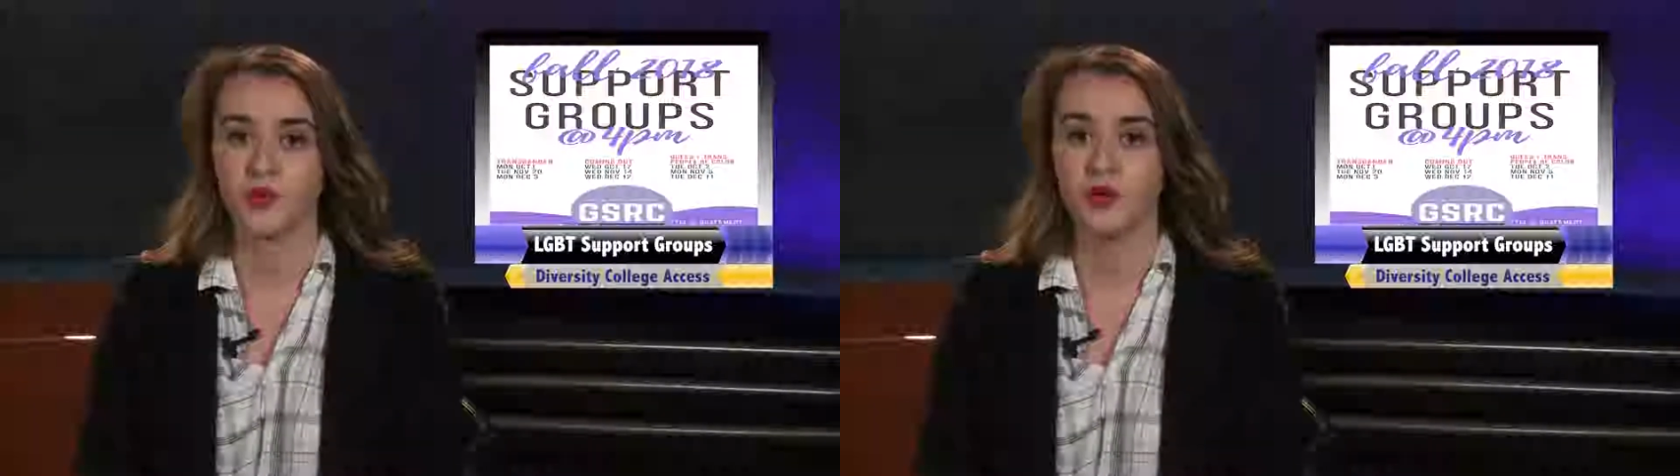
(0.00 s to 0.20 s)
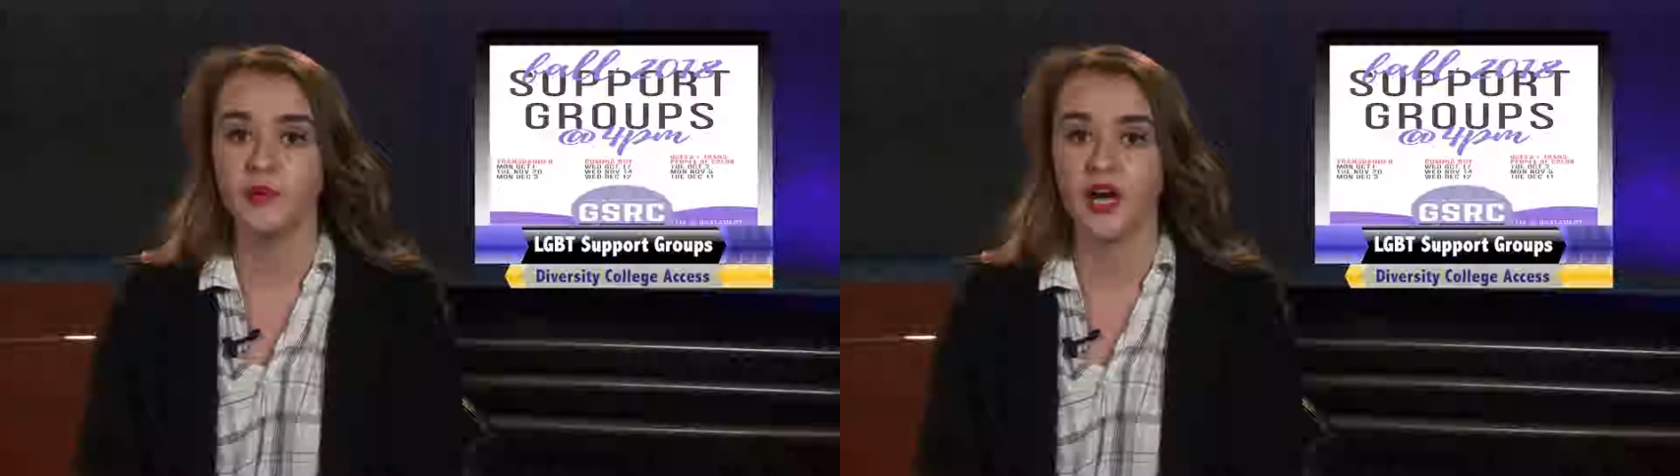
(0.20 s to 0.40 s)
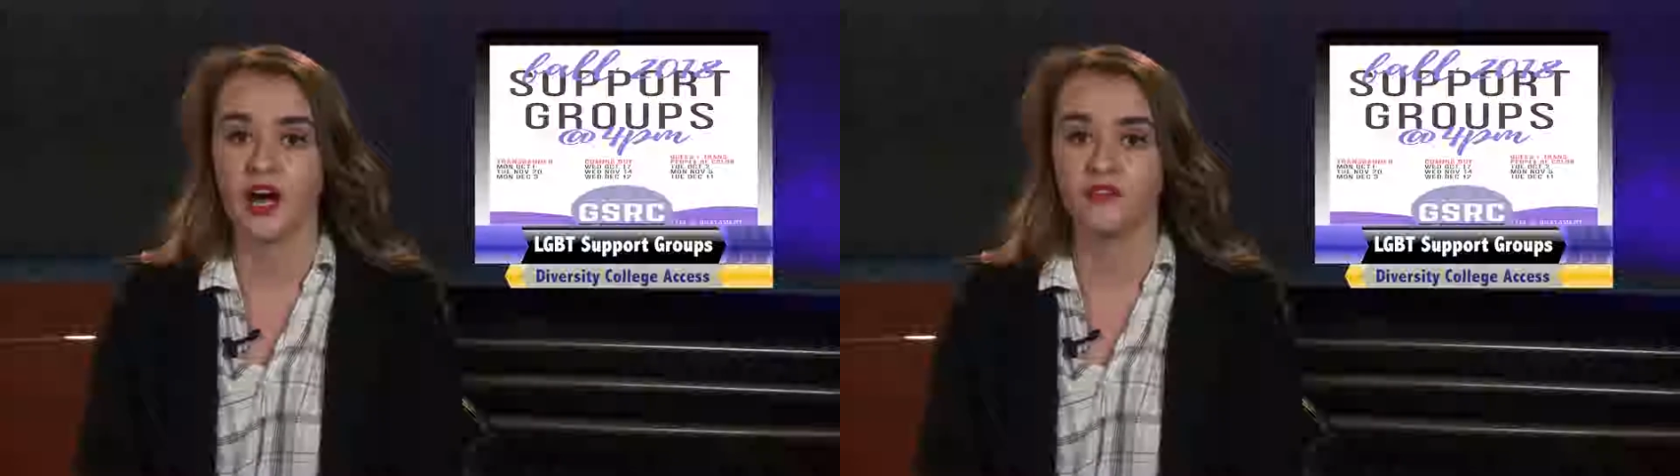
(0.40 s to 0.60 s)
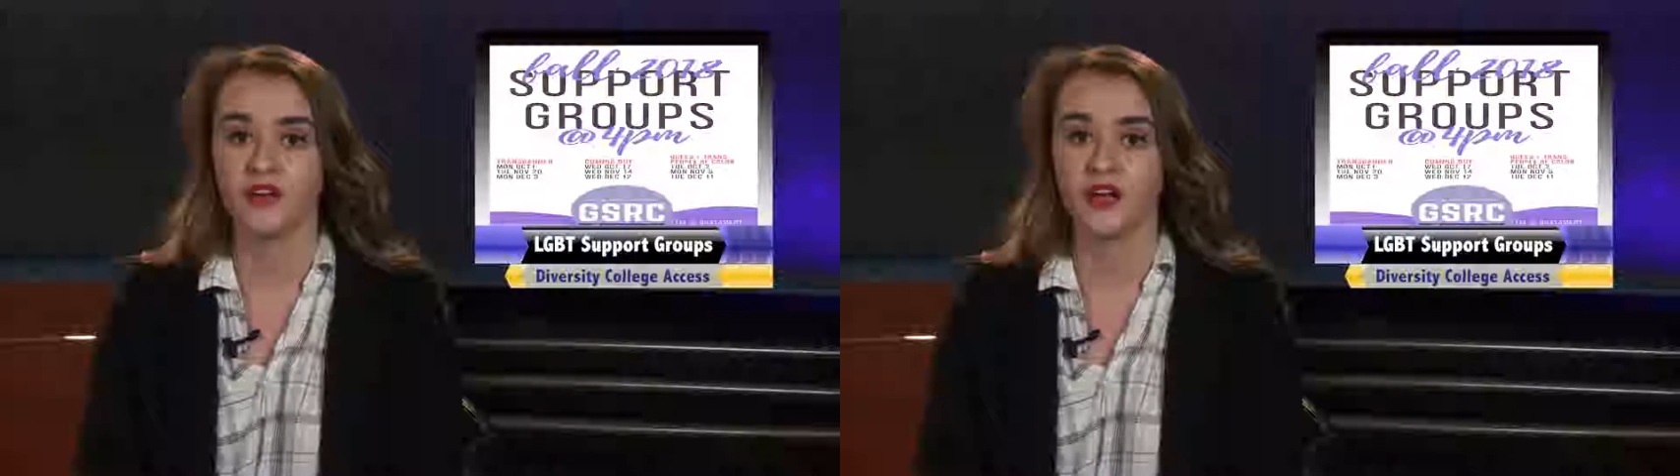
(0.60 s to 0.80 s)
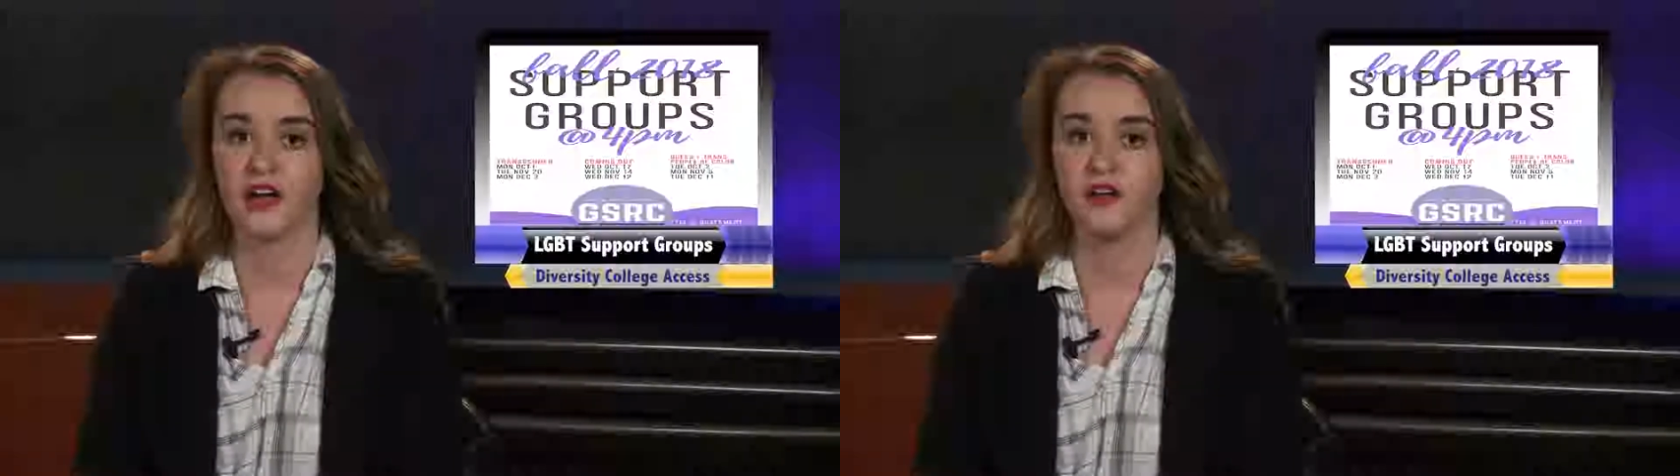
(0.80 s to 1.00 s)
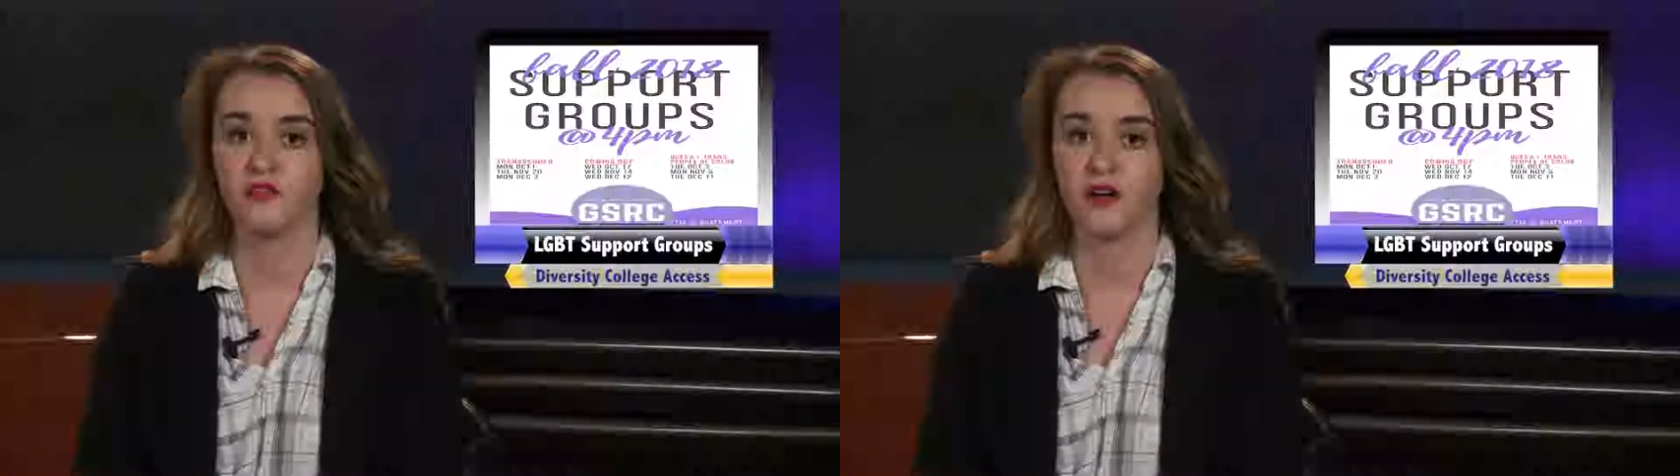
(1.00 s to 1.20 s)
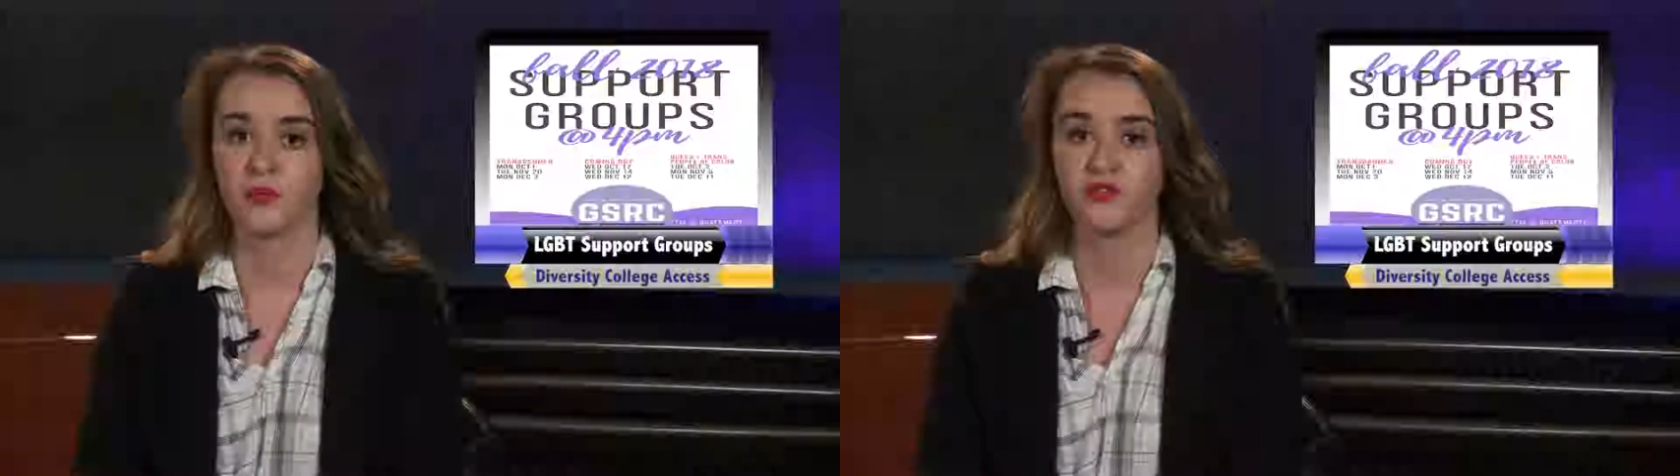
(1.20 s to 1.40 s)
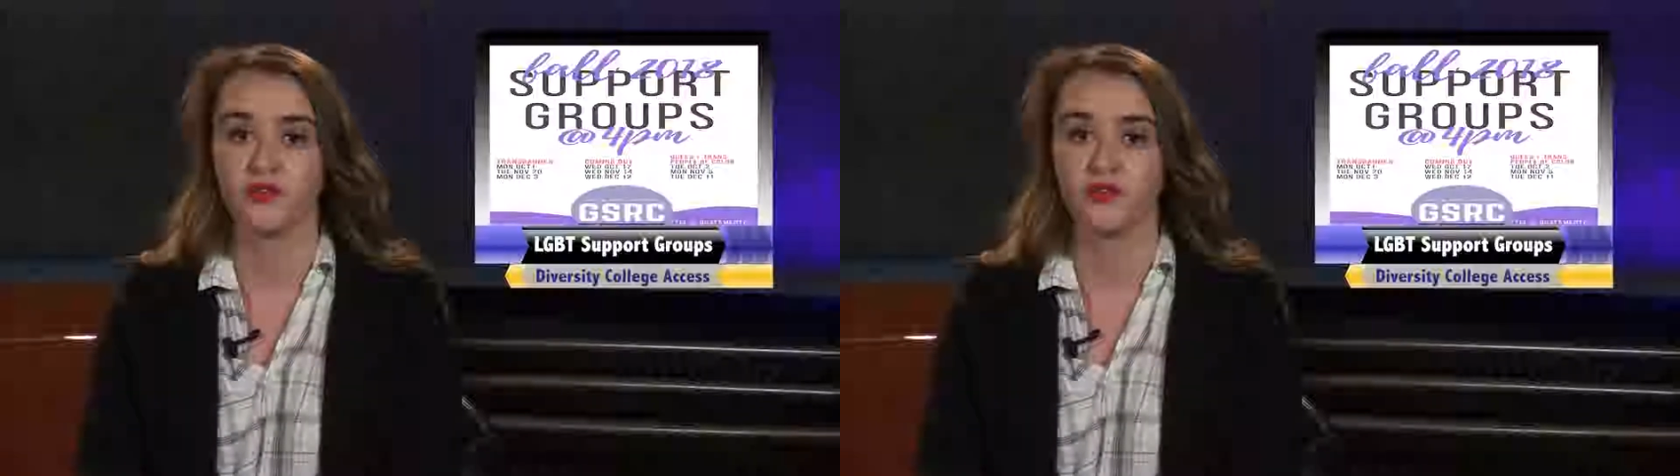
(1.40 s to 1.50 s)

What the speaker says: will be offered on November